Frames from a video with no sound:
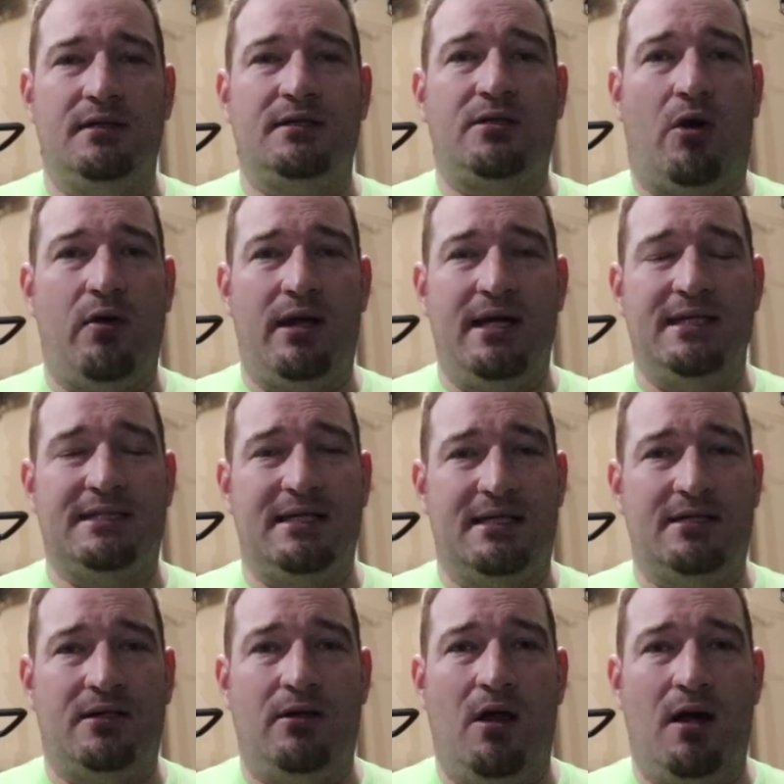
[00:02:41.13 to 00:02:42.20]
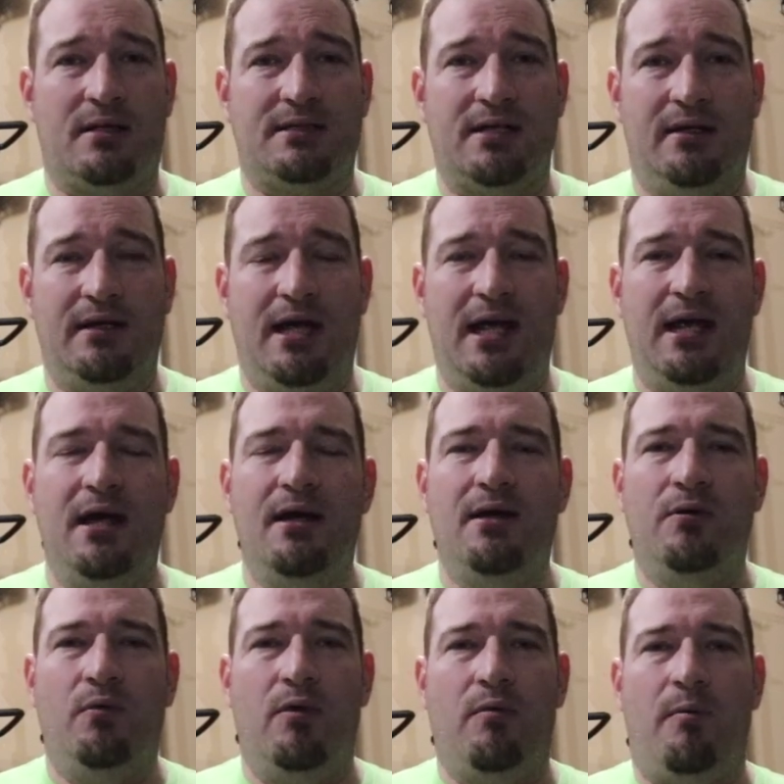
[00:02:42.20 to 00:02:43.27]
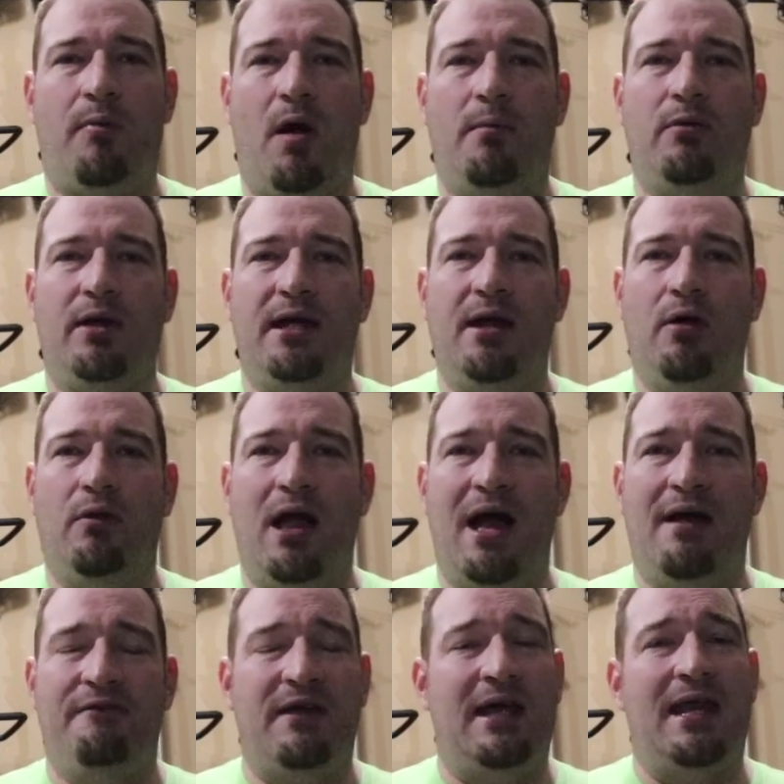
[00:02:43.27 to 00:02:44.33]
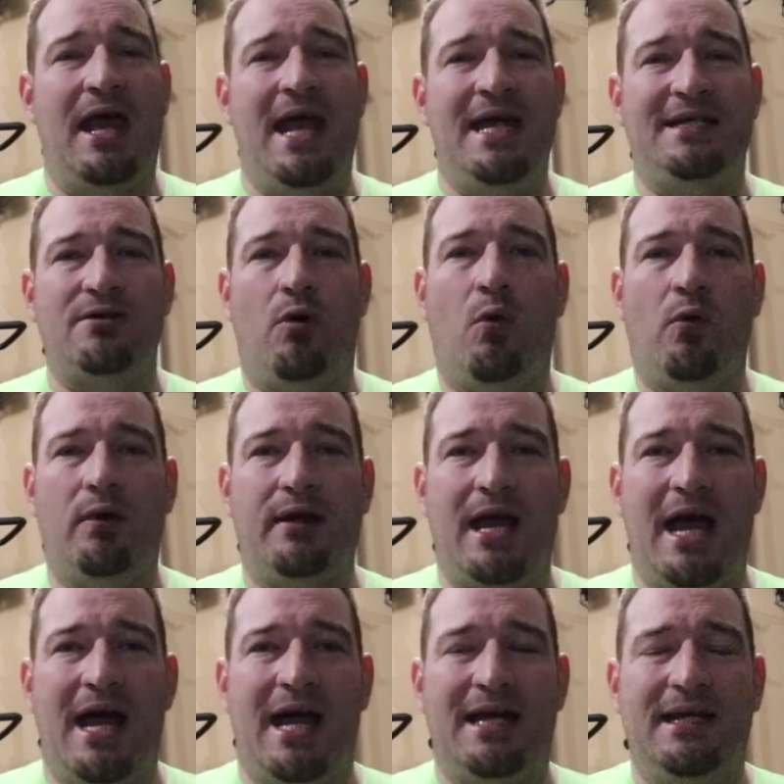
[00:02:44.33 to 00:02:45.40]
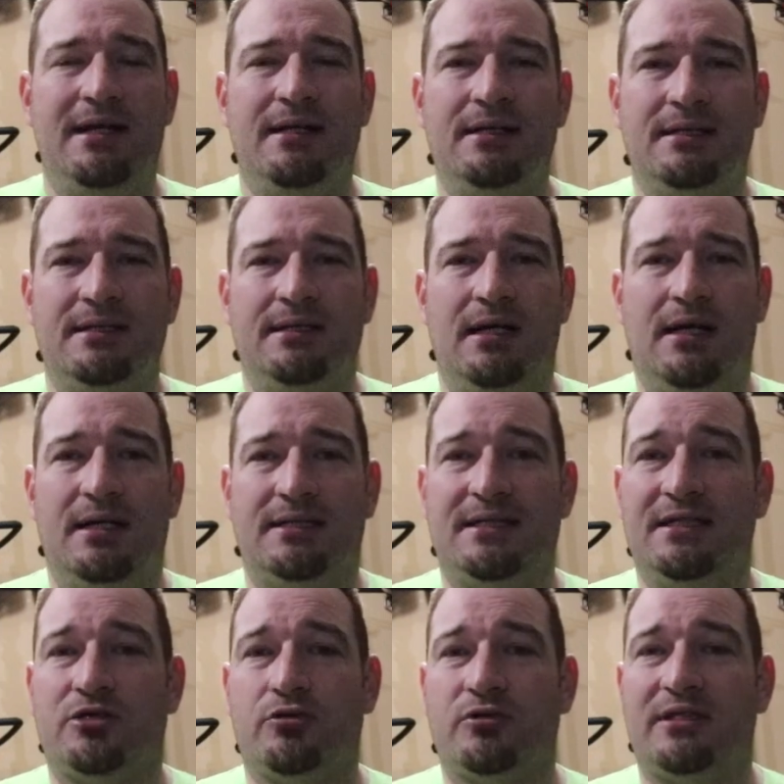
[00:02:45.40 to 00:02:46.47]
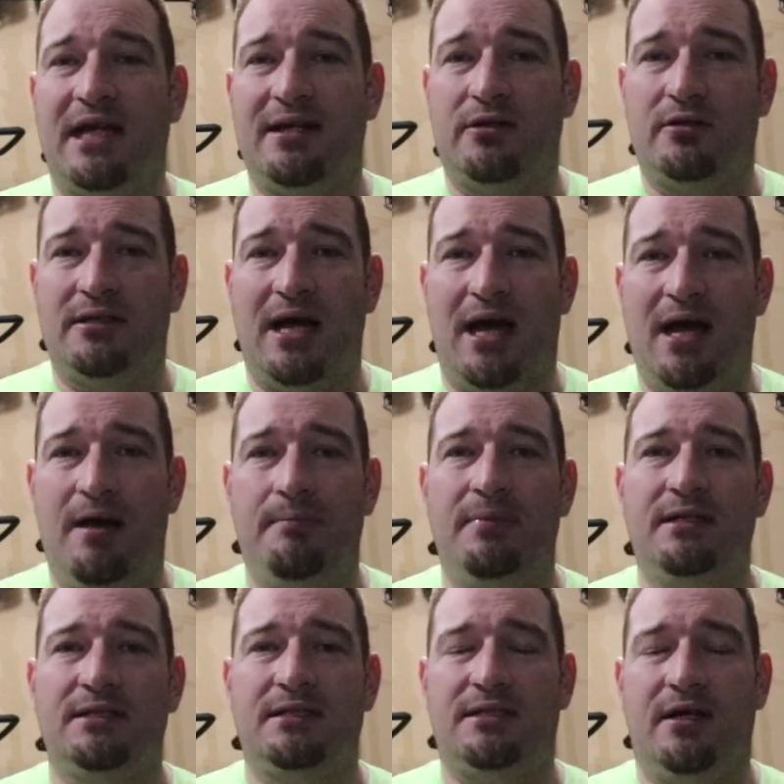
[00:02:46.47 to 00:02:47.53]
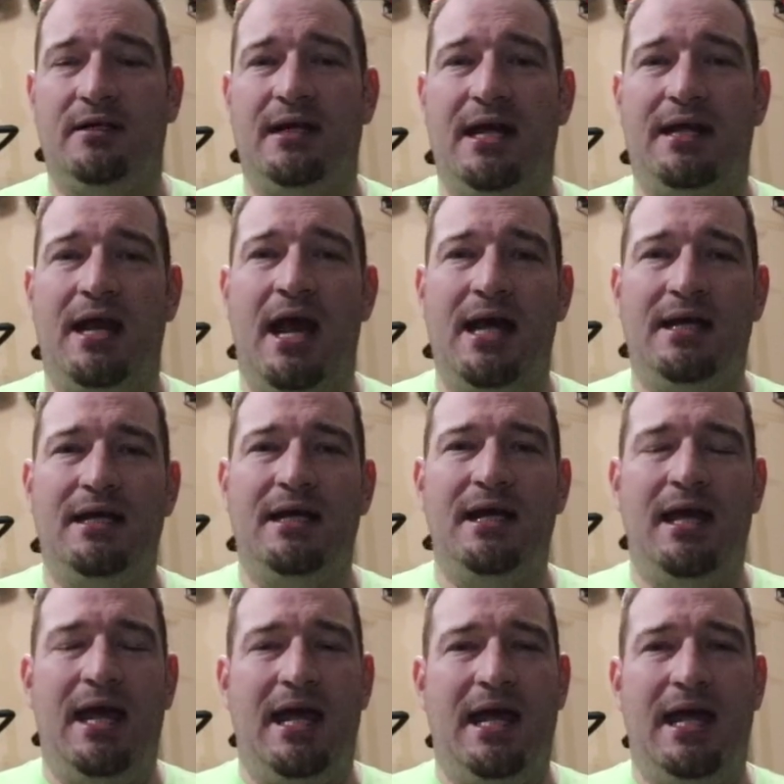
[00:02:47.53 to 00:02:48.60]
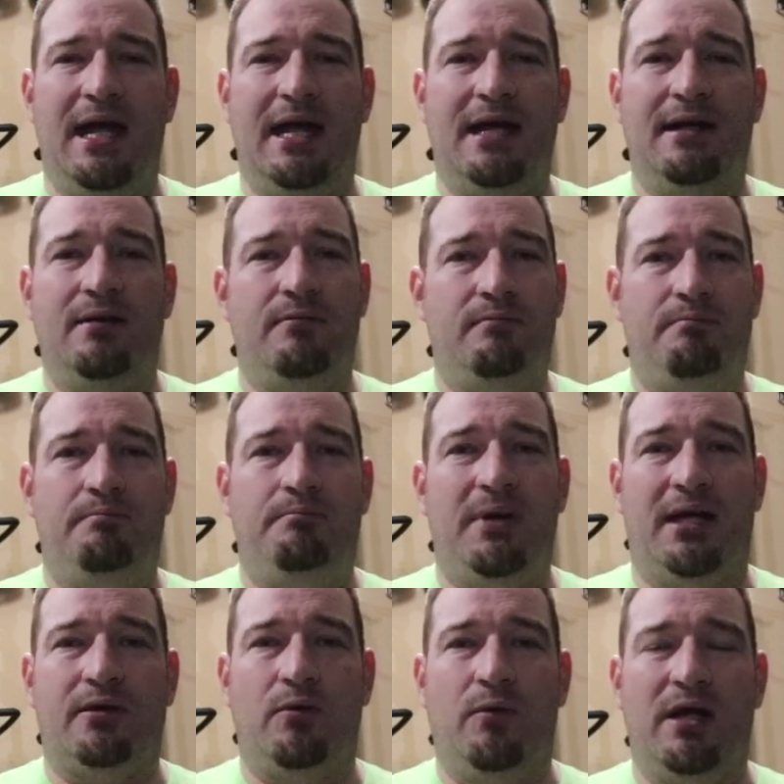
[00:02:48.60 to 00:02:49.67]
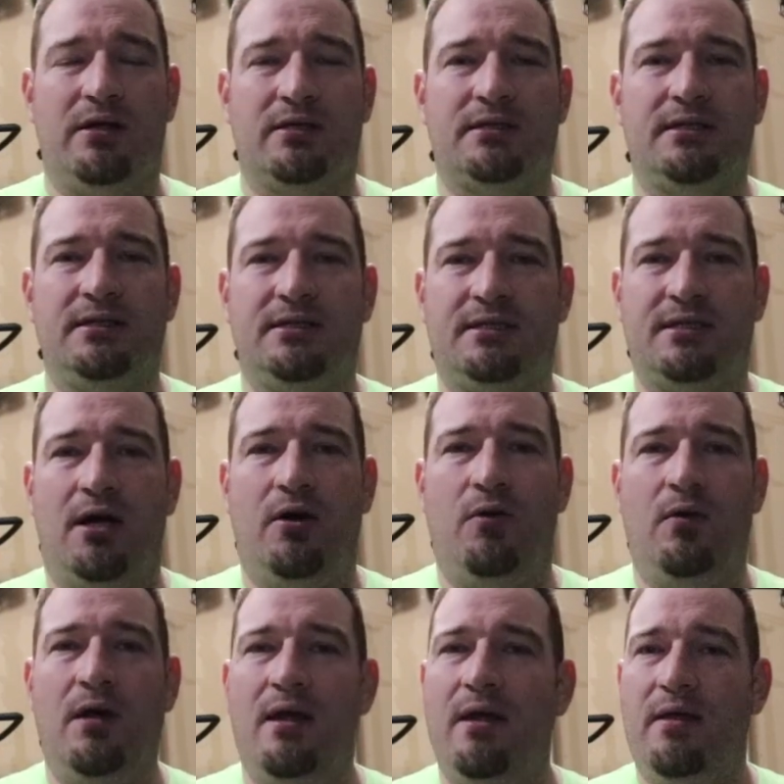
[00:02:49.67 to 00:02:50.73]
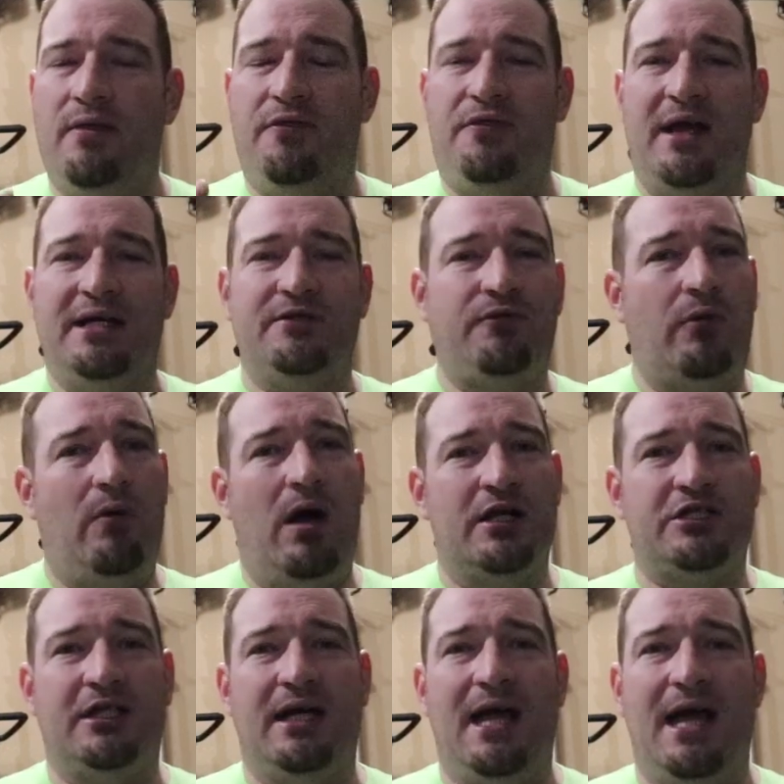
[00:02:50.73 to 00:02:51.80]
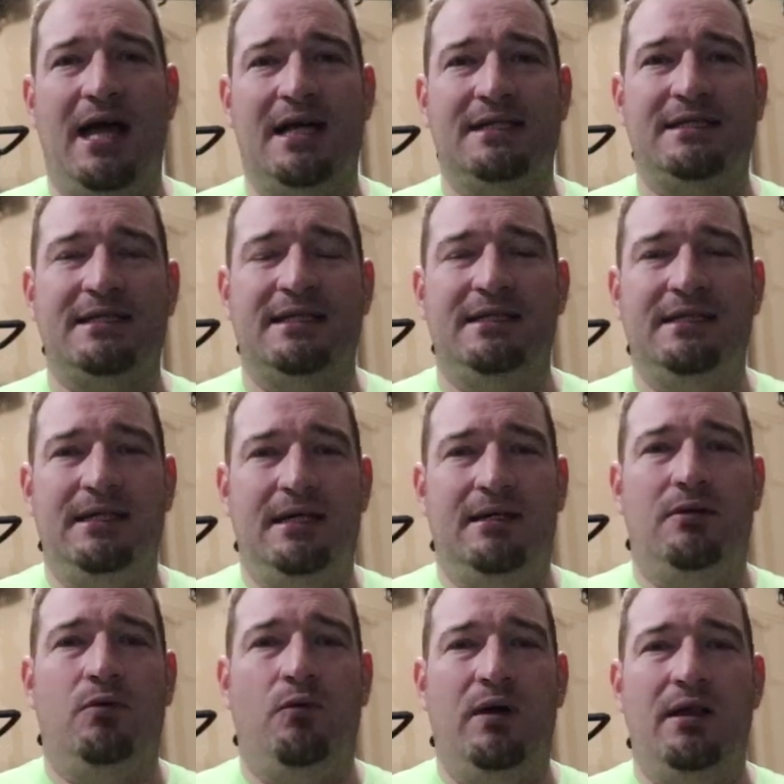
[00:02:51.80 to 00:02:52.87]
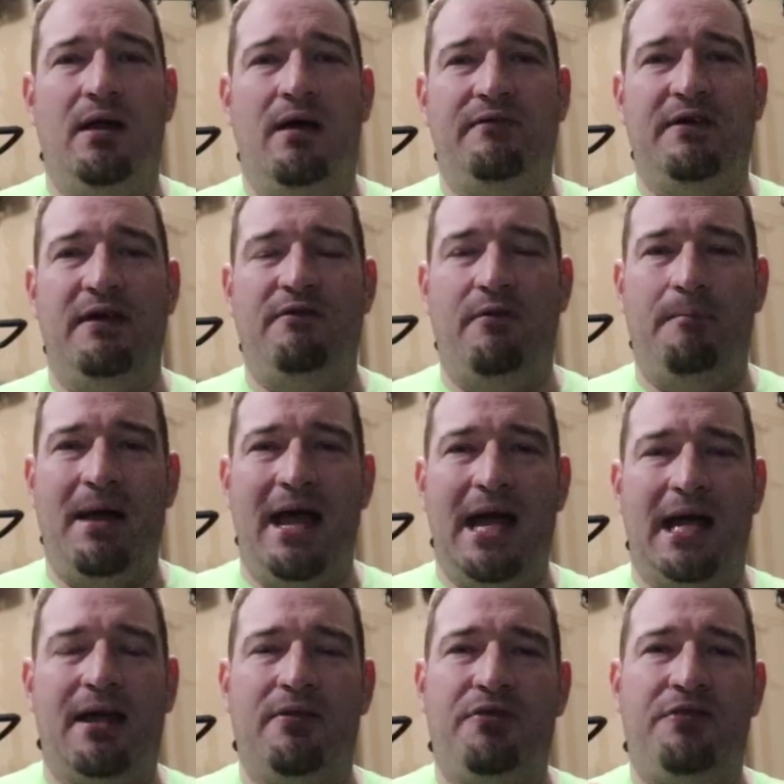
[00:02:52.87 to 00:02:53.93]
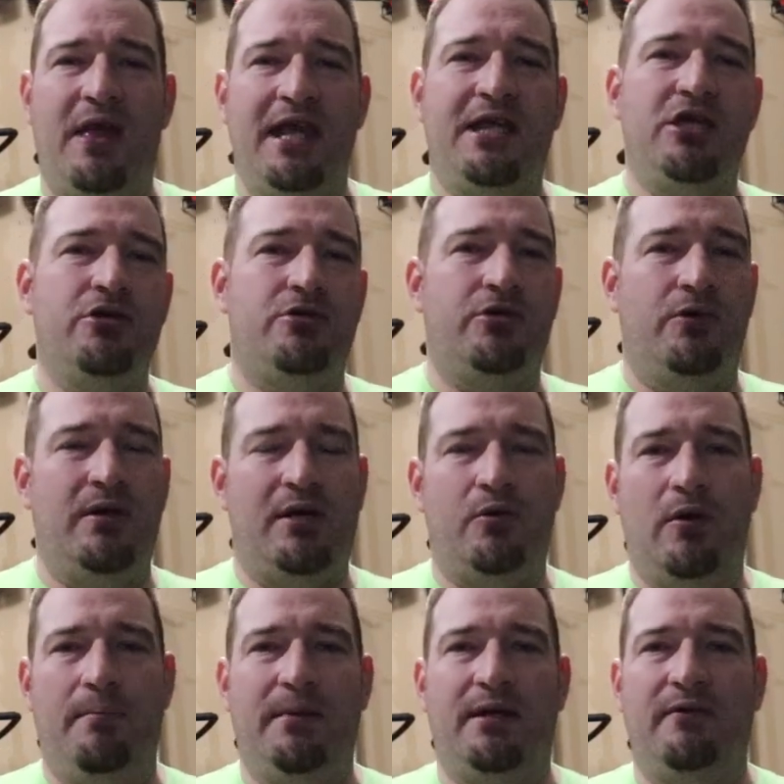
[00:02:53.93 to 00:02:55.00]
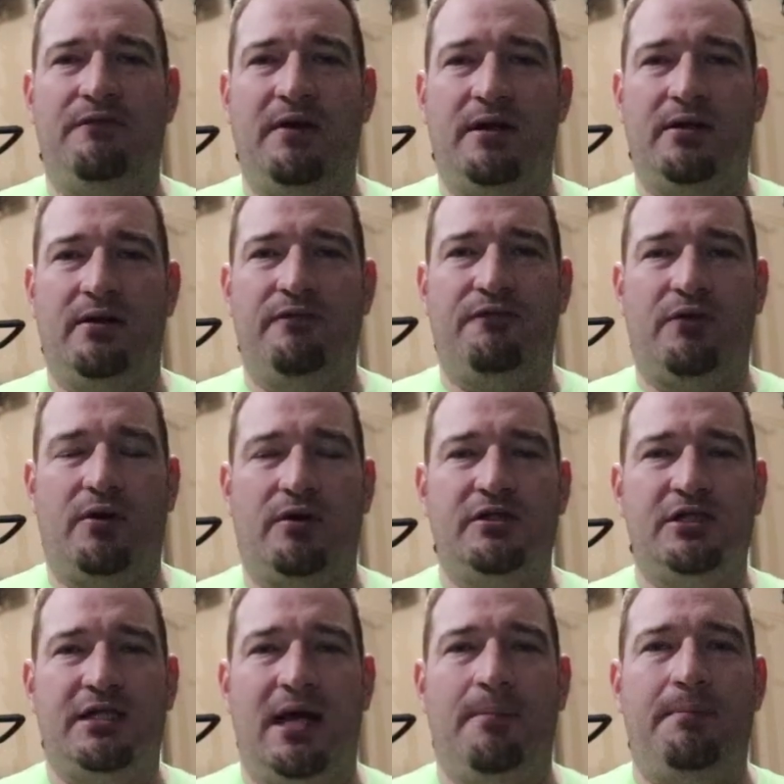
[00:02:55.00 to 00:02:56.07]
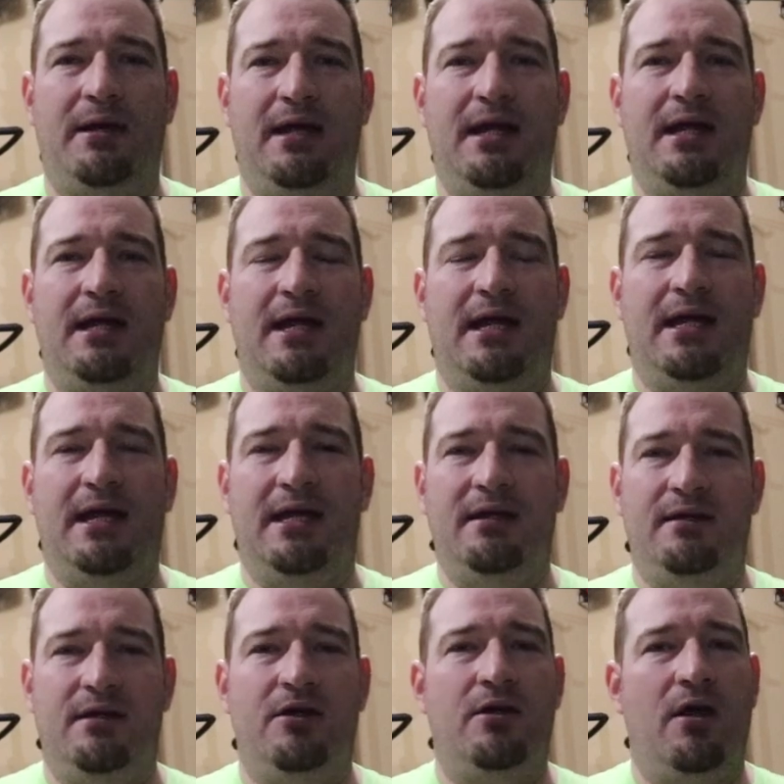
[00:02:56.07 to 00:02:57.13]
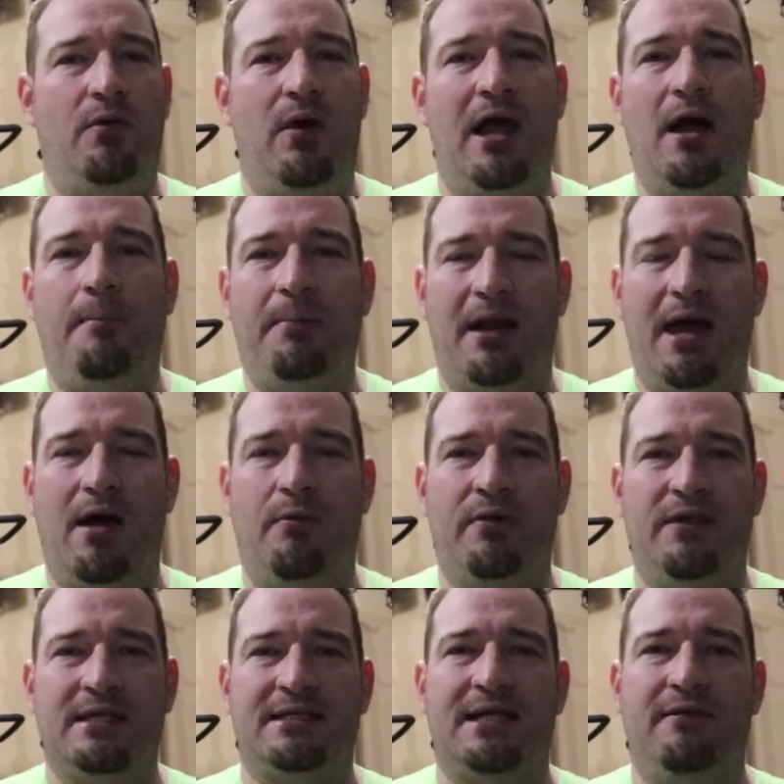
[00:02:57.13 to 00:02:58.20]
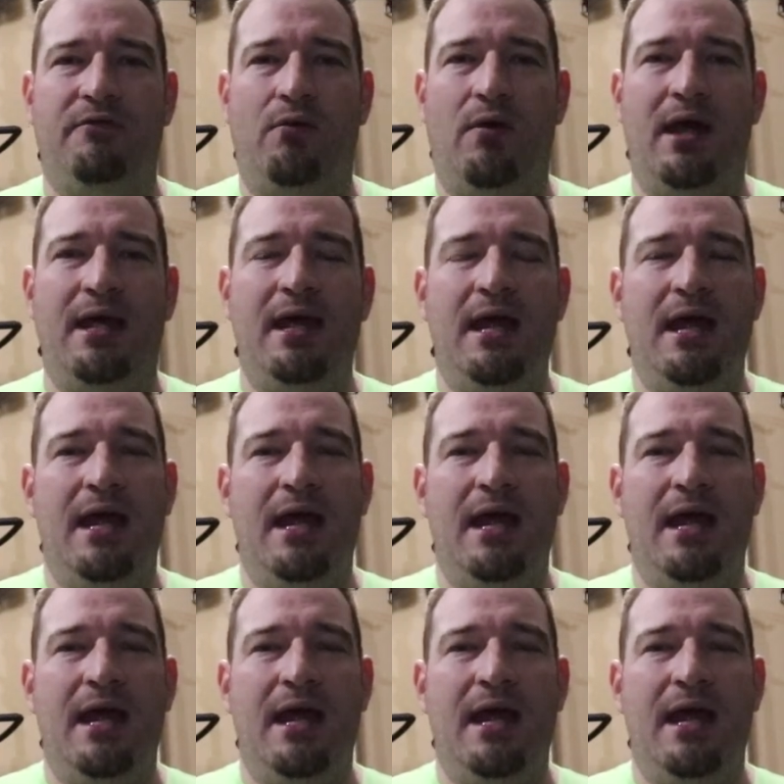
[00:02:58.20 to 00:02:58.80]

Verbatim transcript: starting at 6 o'clock Sunday. We will probably go live at 8 or 9 Central Standard Time Sunday night and pick the winners. So thanks for watching, guys. We love giving back. Thank you to Equipment Defender for stepping in and, you know, helping out with this giveaway.